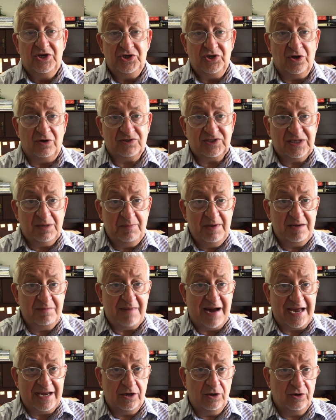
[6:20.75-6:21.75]
You know, somebody
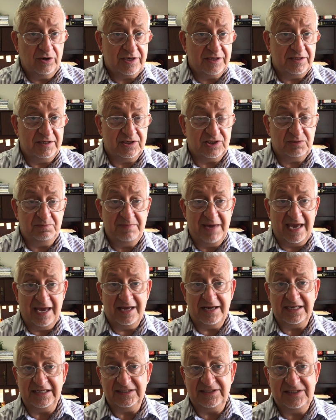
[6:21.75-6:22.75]
might look at this
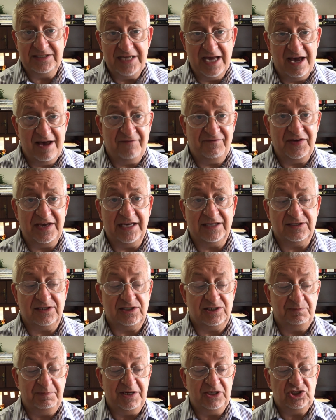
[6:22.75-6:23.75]
man, he's deaf, he has a
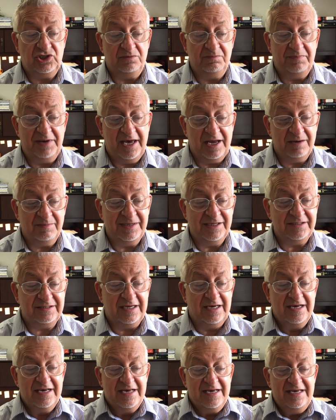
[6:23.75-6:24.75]
speech impediment,